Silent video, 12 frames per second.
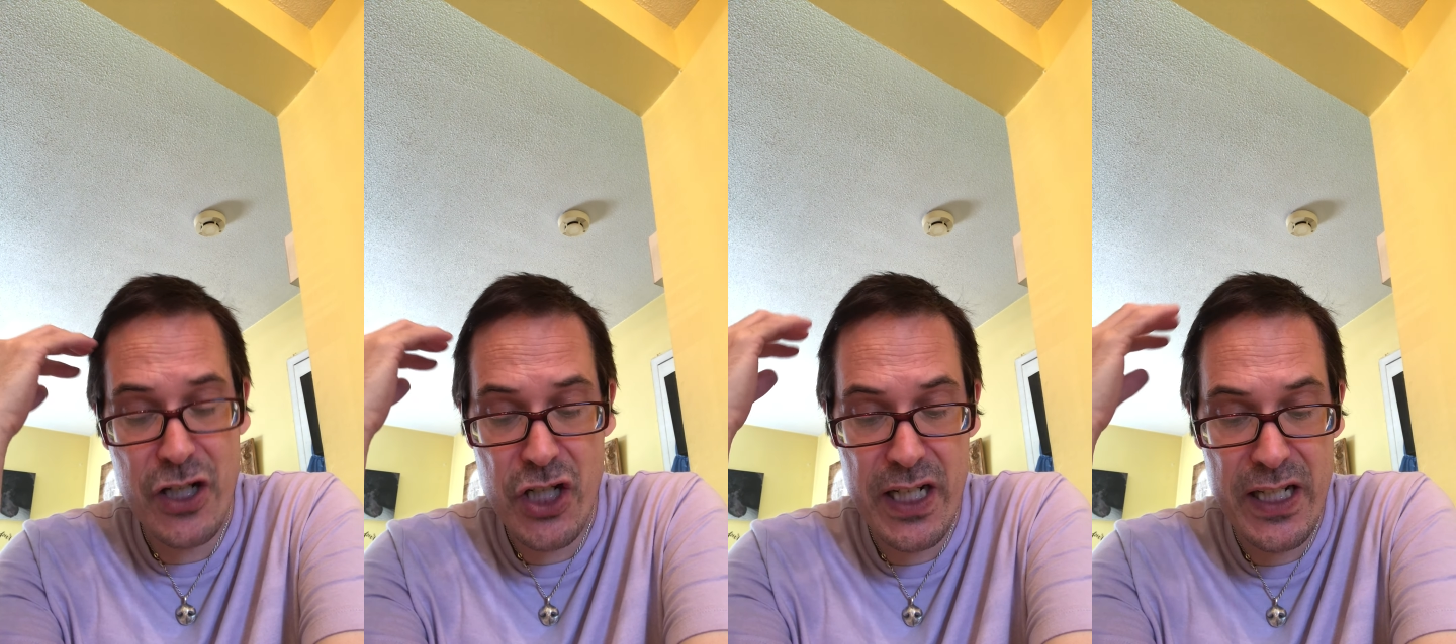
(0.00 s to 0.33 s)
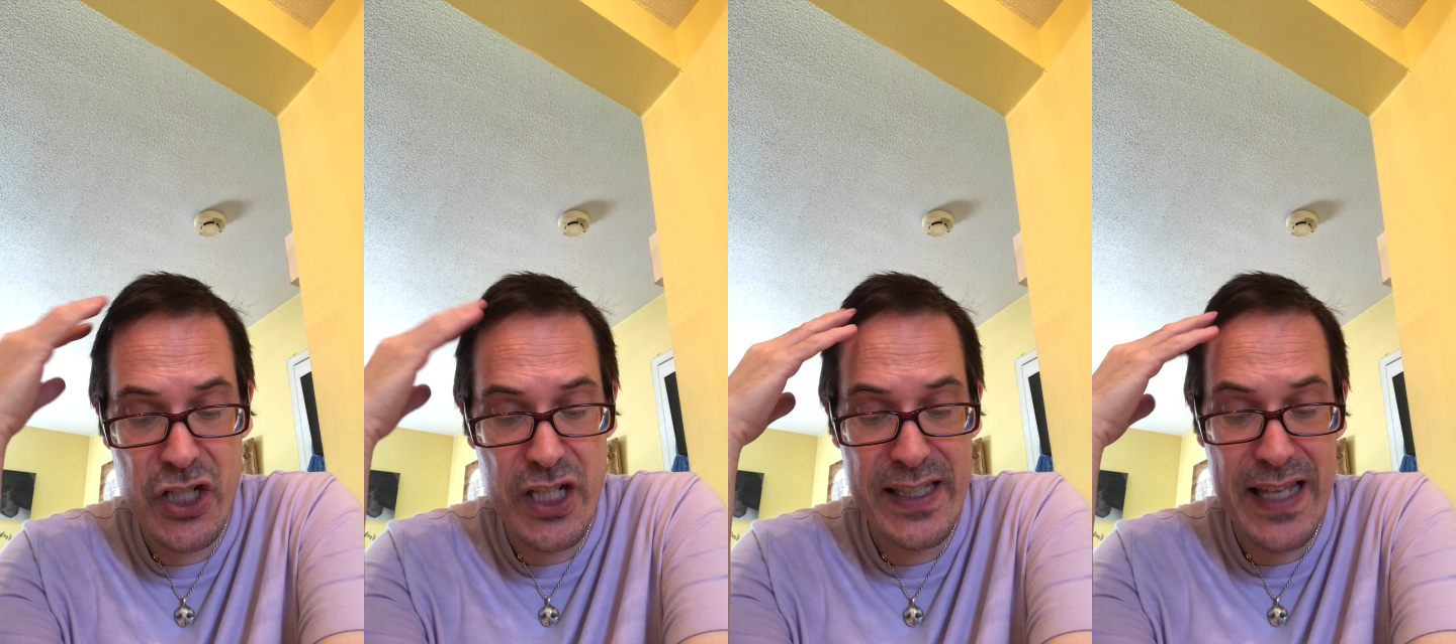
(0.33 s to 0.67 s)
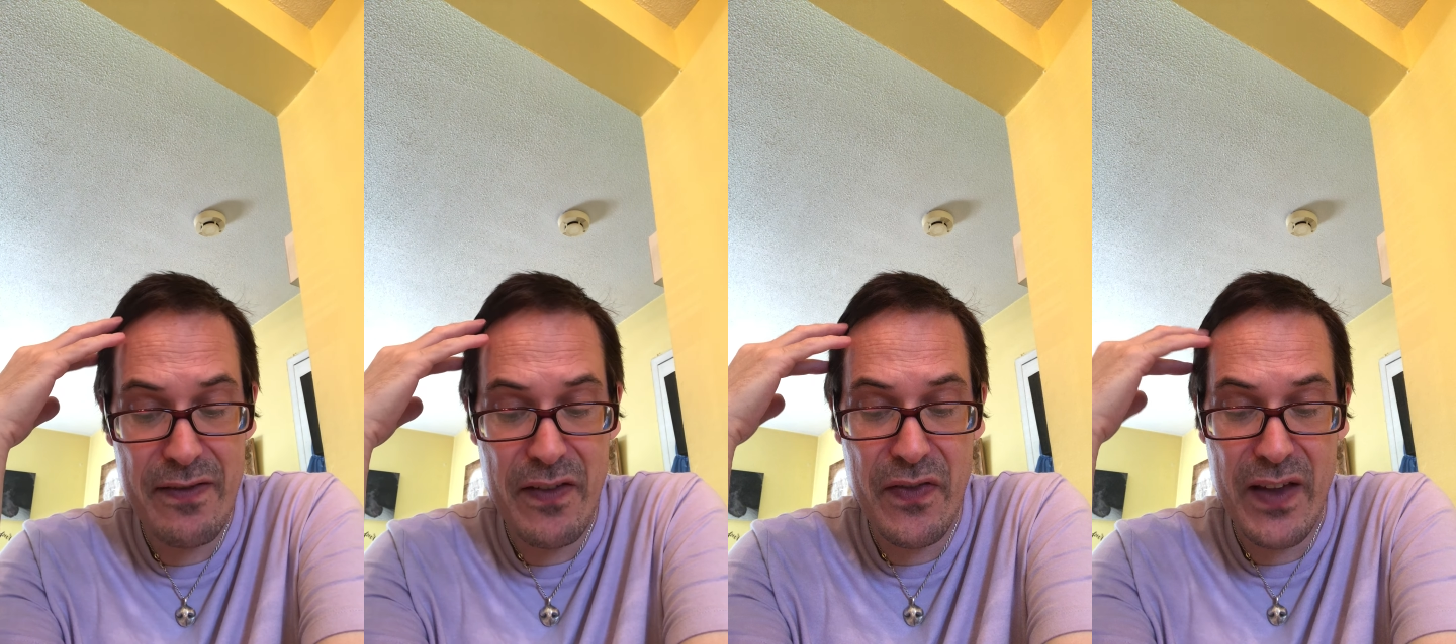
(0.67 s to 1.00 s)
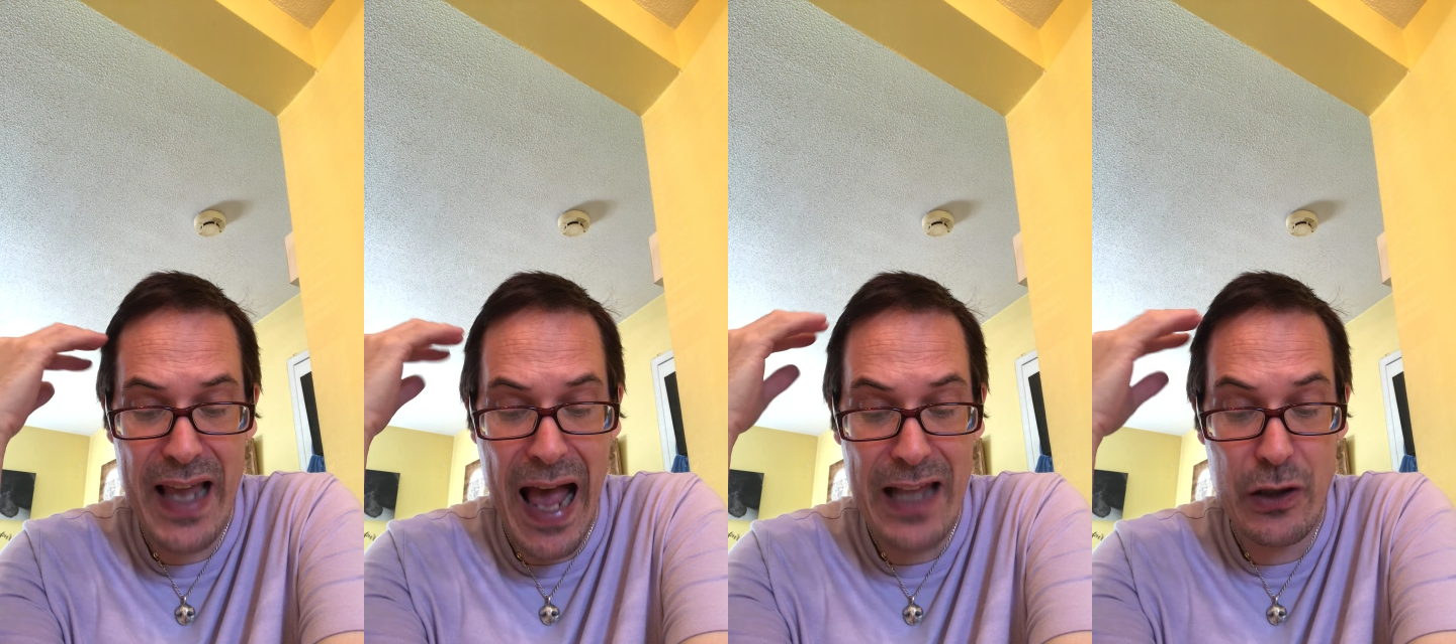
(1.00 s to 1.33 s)
she didn't just say that the
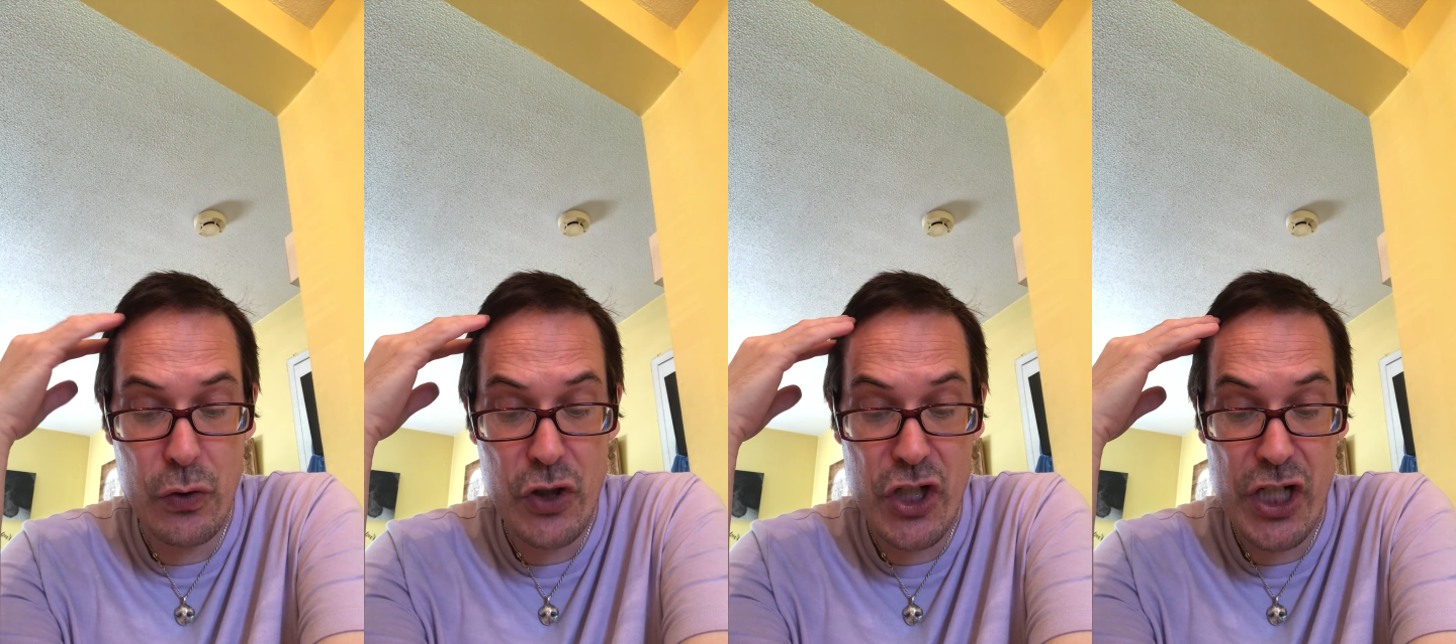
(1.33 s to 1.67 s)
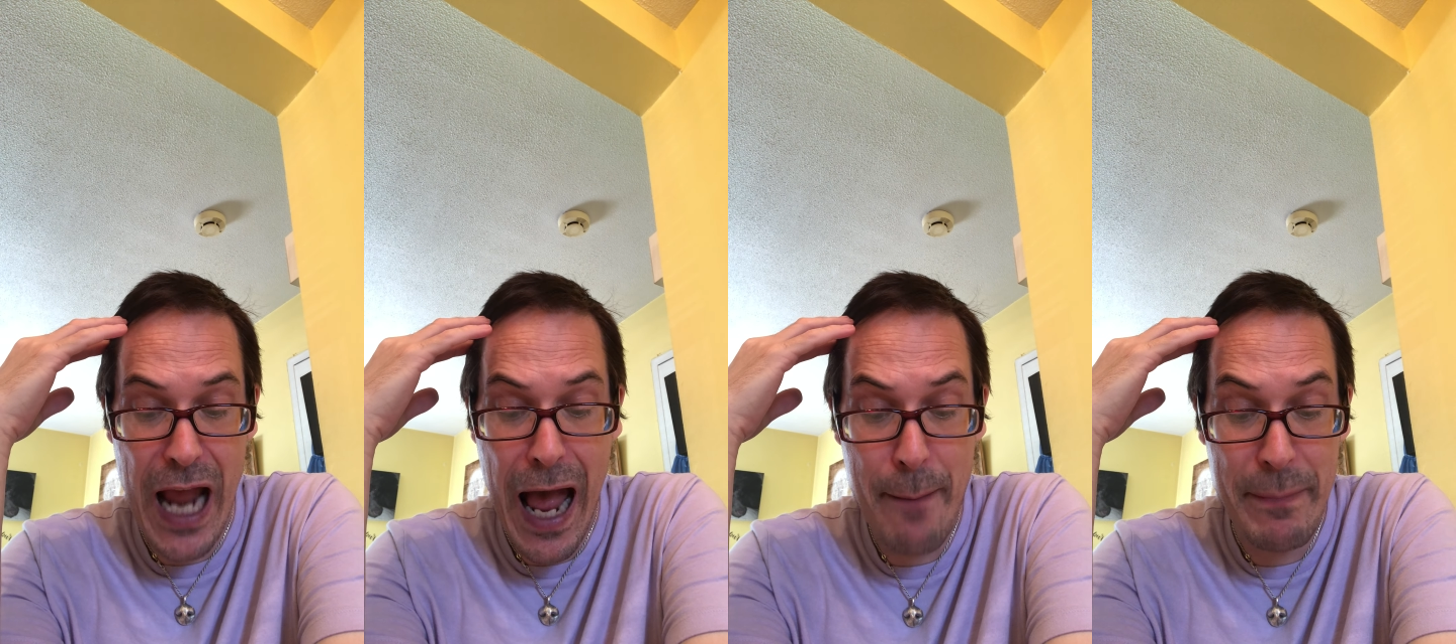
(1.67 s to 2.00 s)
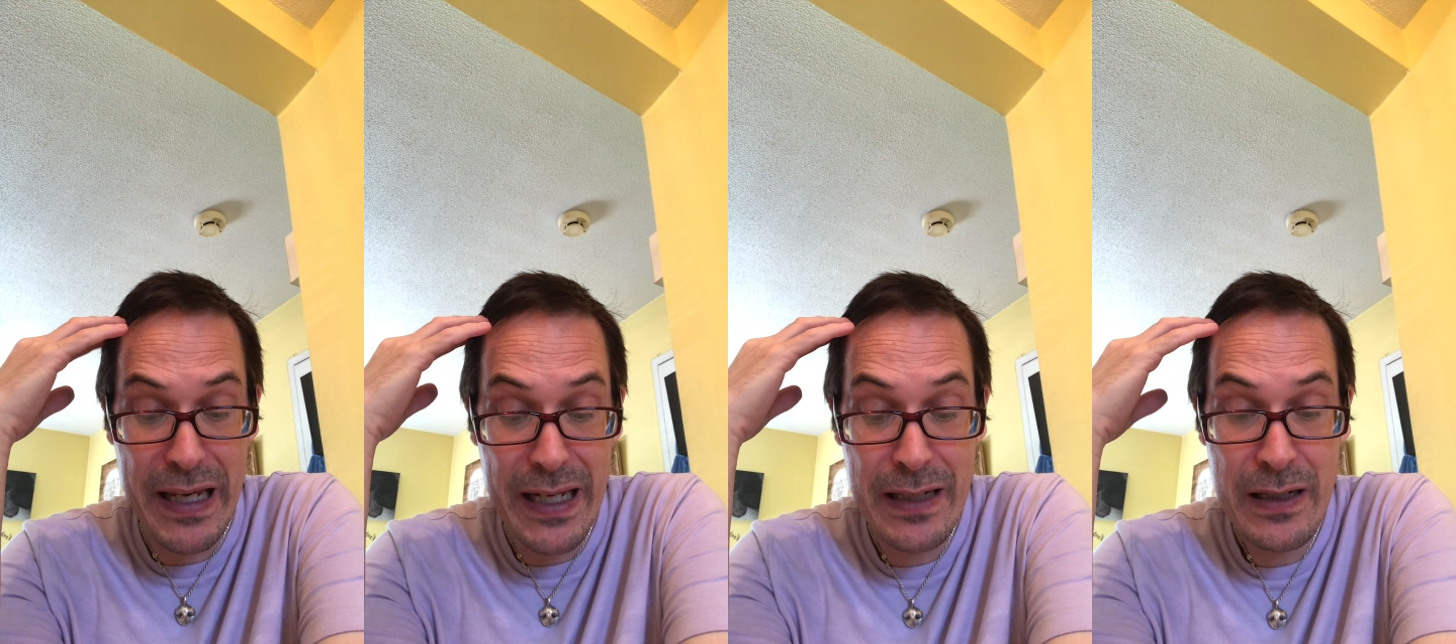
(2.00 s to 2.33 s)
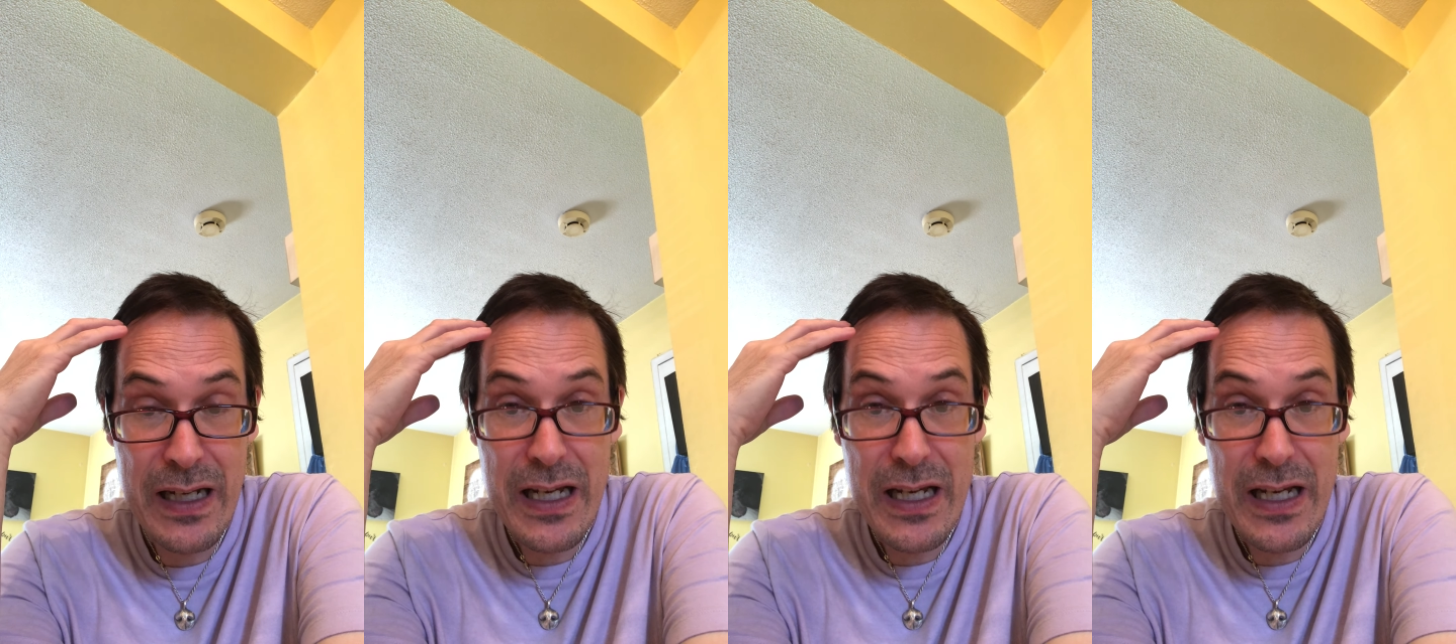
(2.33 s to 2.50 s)
cat looked shabby.